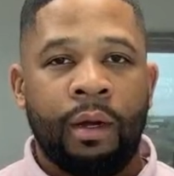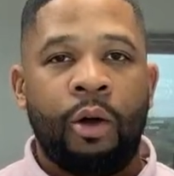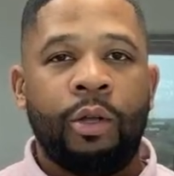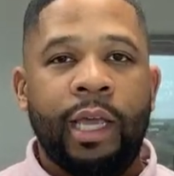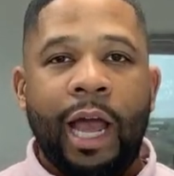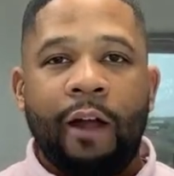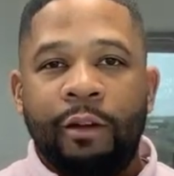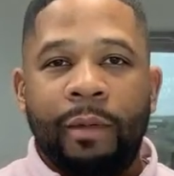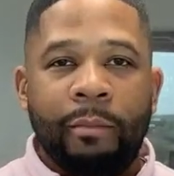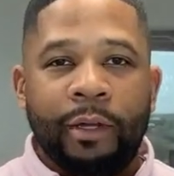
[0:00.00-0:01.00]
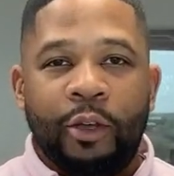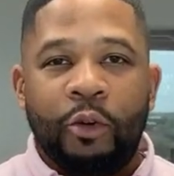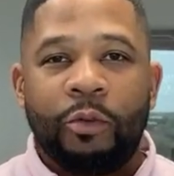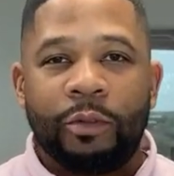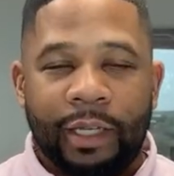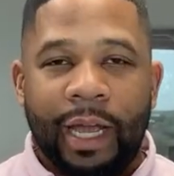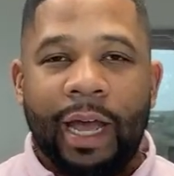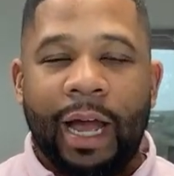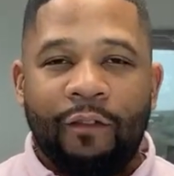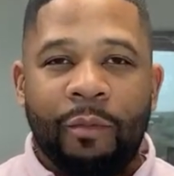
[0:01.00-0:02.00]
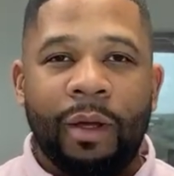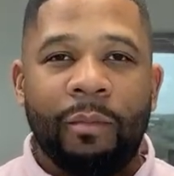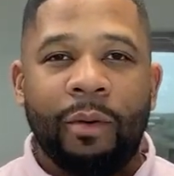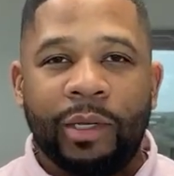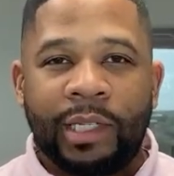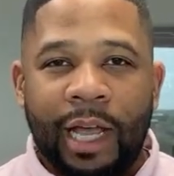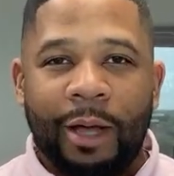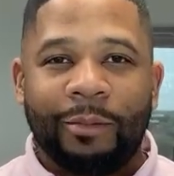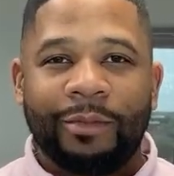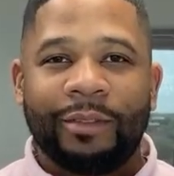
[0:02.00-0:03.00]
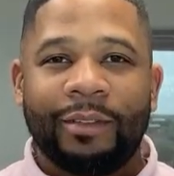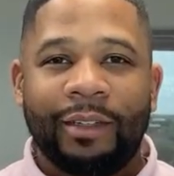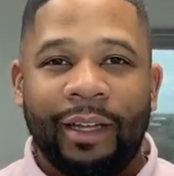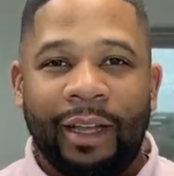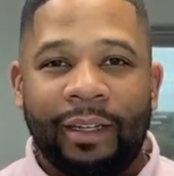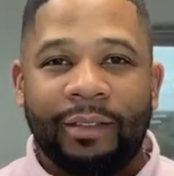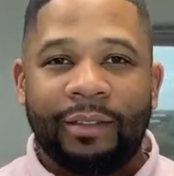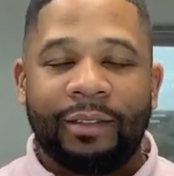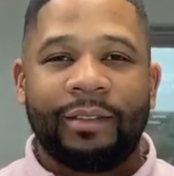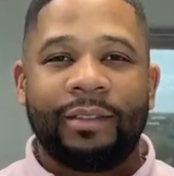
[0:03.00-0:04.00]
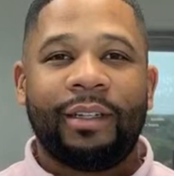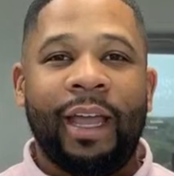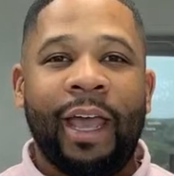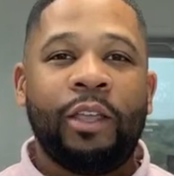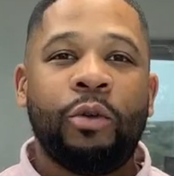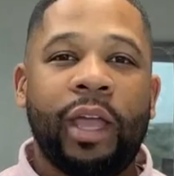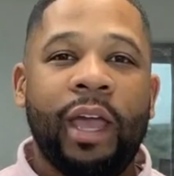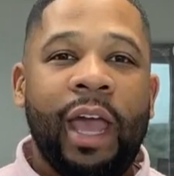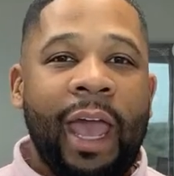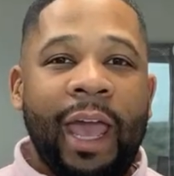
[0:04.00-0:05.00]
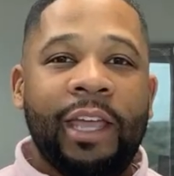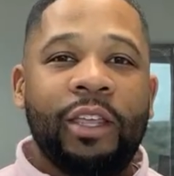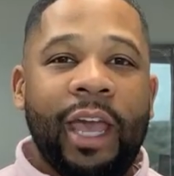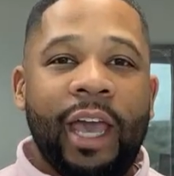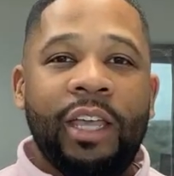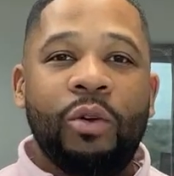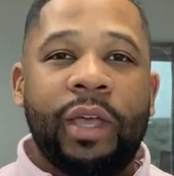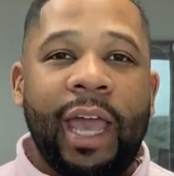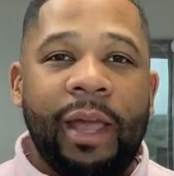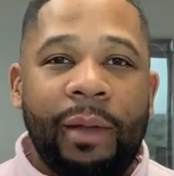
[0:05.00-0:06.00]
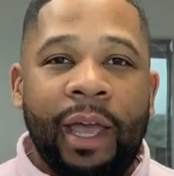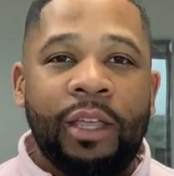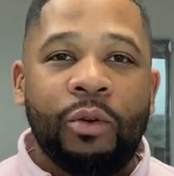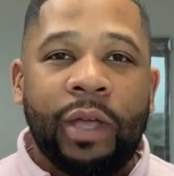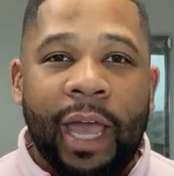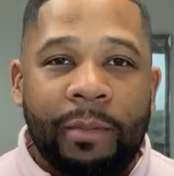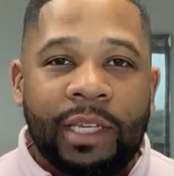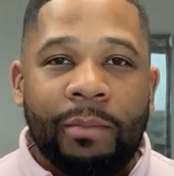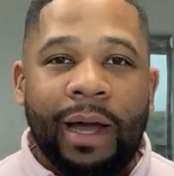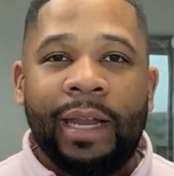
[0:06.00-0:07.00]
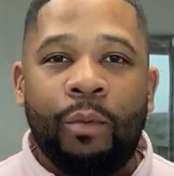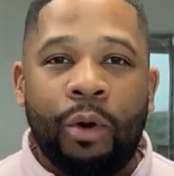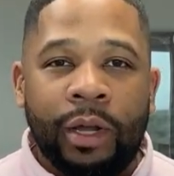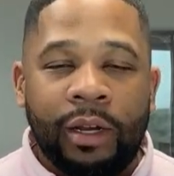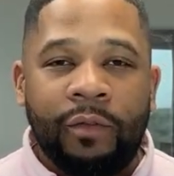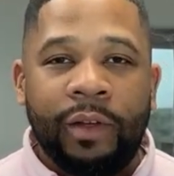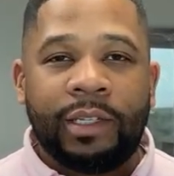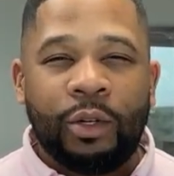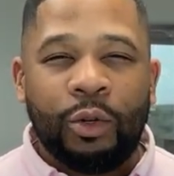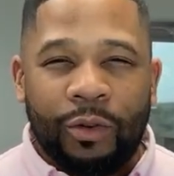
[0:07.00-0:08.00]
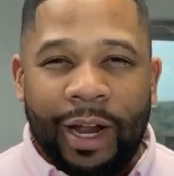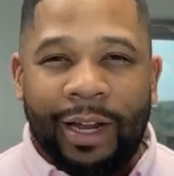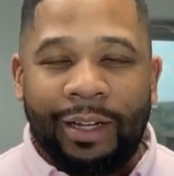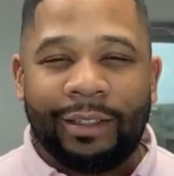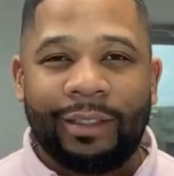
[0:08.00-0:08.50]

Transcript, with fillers: Oh yeah, I remember you. Yeah, I remember. What's up? And you and and you came and you came to my networking event too, right?